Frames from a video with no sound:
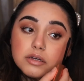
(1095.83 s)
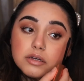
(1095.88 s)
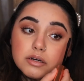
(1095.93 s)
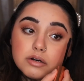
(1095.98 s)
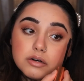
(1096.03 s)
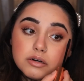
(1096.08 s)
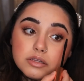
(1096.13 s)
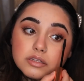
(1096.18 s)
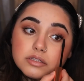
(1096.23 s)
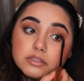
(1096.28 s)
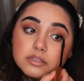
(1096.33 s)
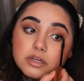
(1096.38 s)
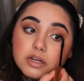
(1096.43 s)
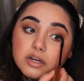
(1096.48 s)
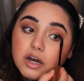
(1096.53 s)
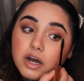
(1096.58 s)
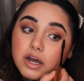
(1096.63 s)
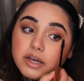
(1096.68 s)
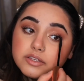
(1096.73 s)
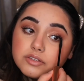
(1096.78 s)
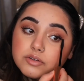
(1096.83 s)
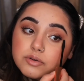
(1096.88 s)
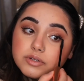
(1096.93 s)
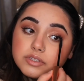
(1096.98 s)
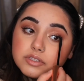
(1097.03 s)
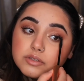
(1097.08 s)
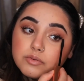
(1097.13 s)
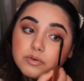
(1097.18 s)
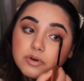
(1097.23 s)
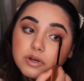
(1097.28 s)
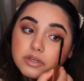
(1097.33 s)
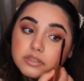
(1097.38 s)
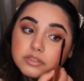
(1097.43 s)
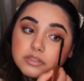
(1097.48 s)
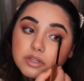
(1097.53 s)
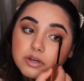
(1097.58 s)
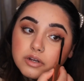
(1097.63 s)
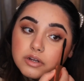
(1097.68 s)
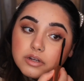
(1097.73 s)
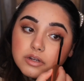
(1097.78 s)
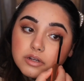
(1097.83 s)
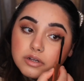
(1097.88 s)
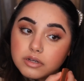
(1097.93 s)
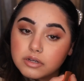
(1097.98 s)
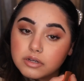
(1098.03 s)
Oh, this eye is always the worst though.